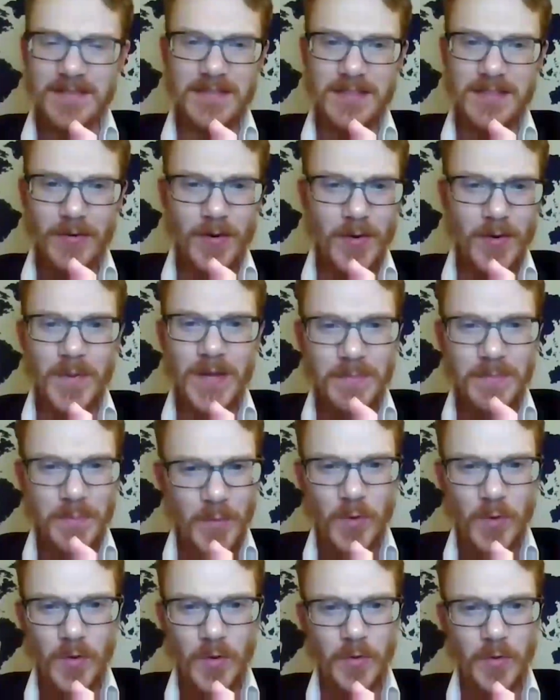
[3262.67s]
there are
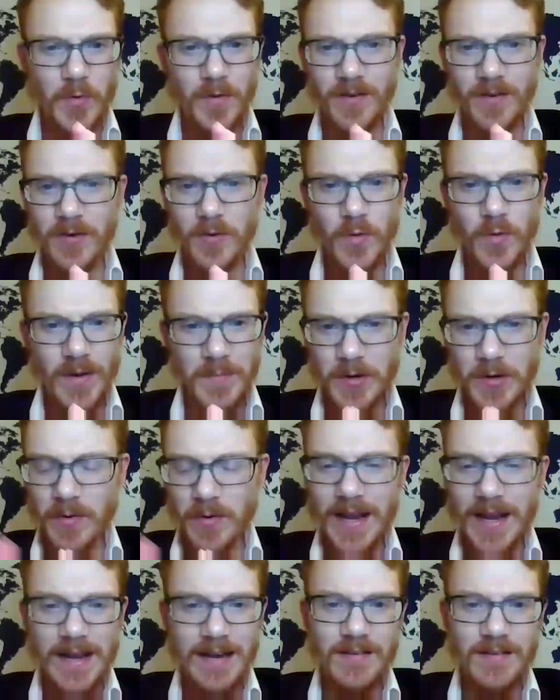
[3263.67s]
people who
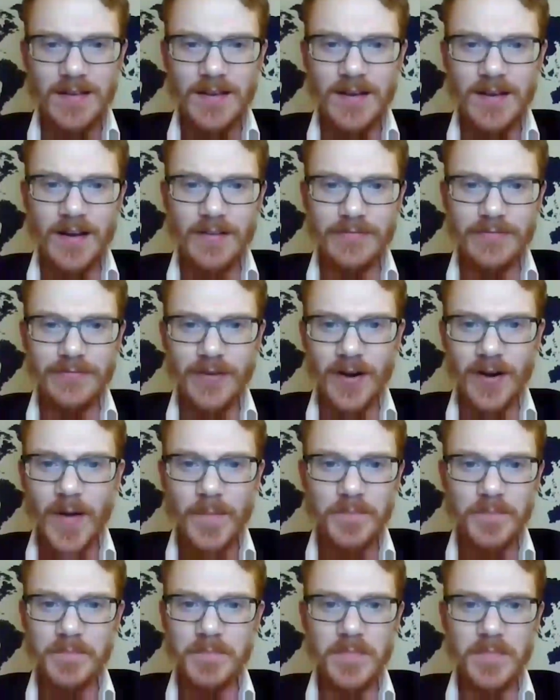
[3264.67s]
immigrate
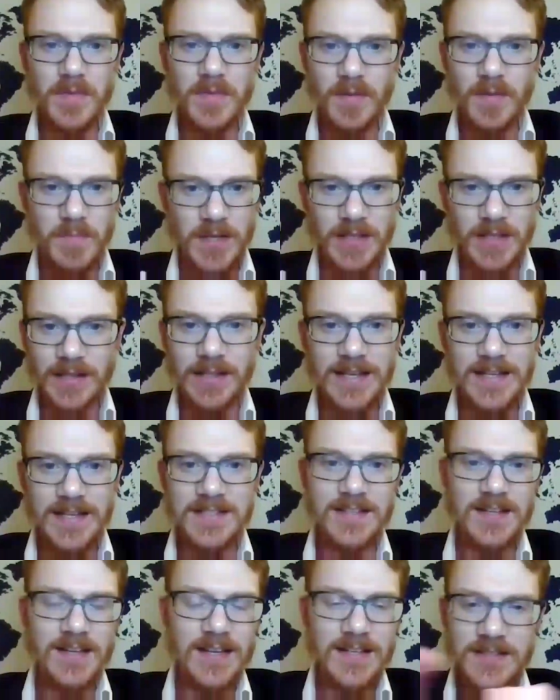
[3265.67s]
from the Middle
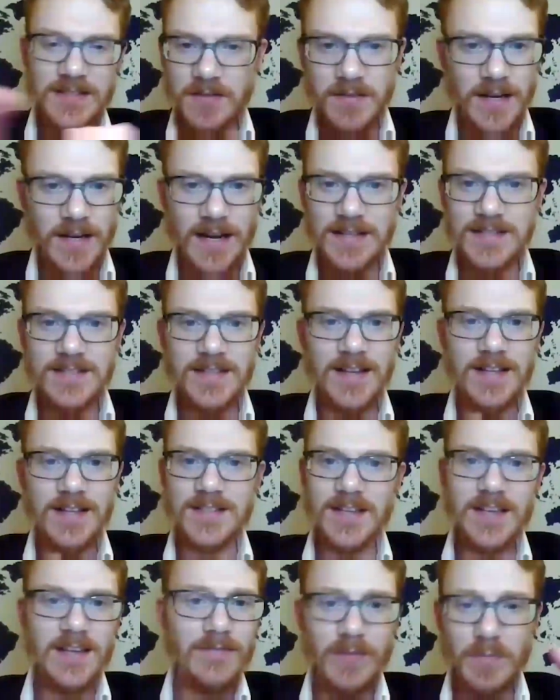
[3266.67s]
East into the United
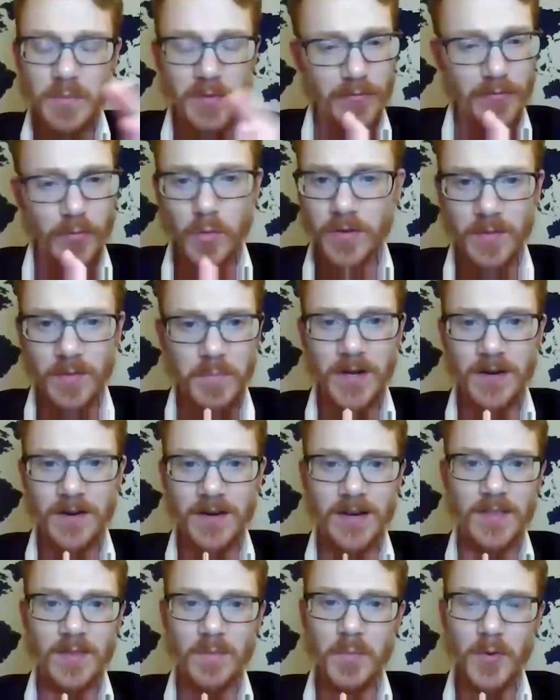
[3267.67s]
States even before the
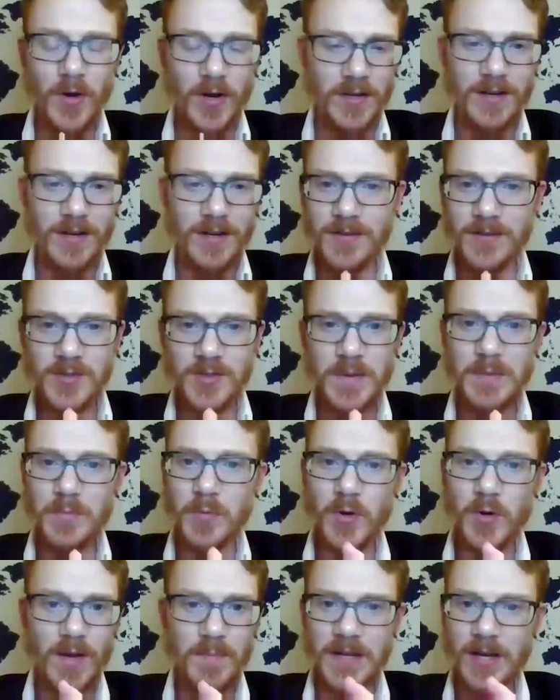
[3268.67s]
period in the book. There's right.
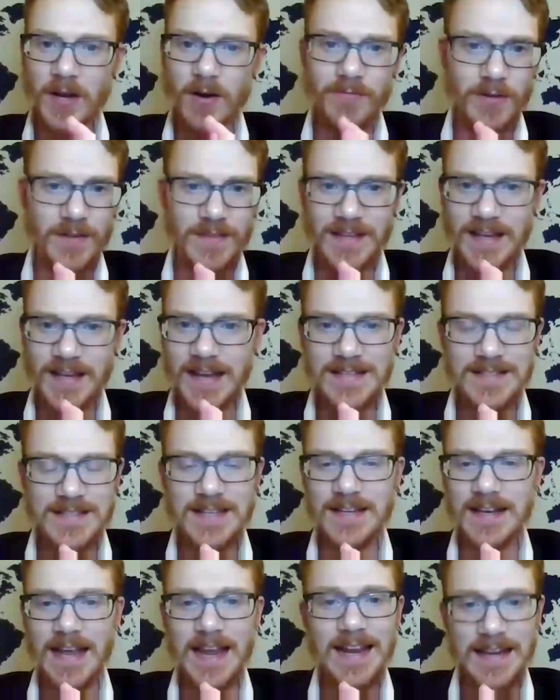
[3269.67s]
People coming over in the
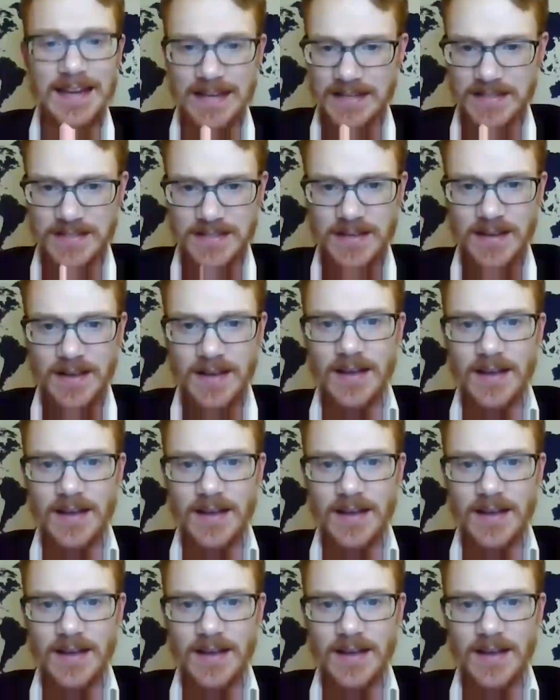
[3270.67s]
1880s